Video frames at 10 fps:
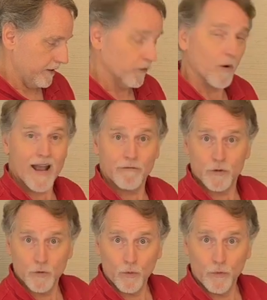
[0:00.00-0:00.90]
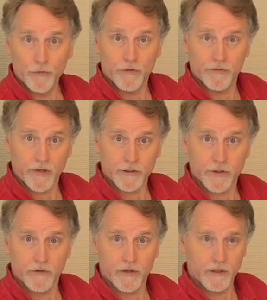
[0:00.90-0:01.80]
graph tools
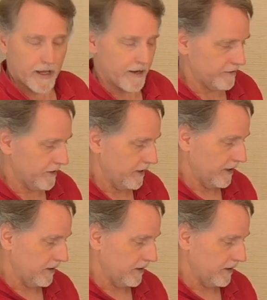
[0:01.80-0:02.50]
section on the left,